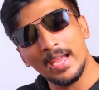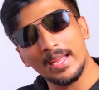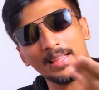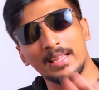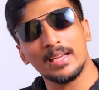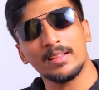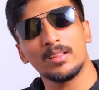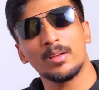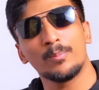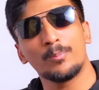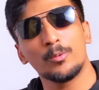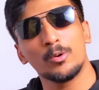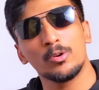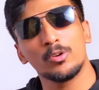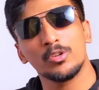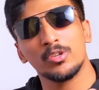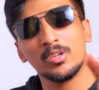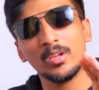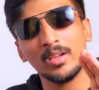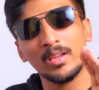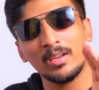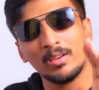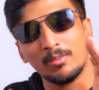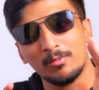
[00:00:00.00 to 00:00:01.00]
And the other
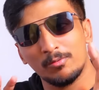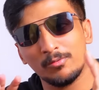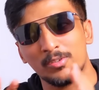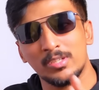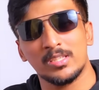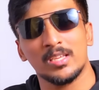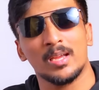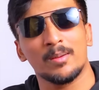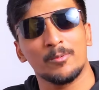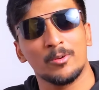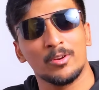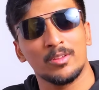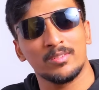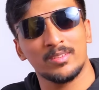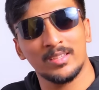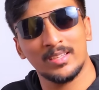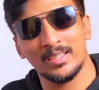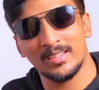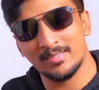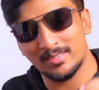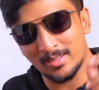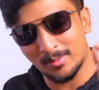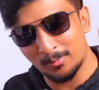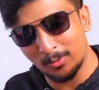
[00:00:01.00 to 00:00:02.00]
portion which I'm going to
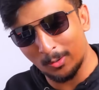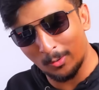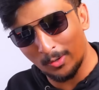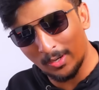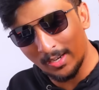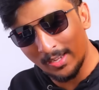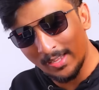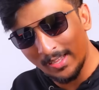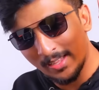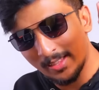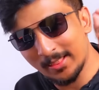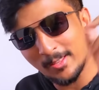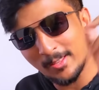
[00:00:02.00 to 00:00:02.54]
say is about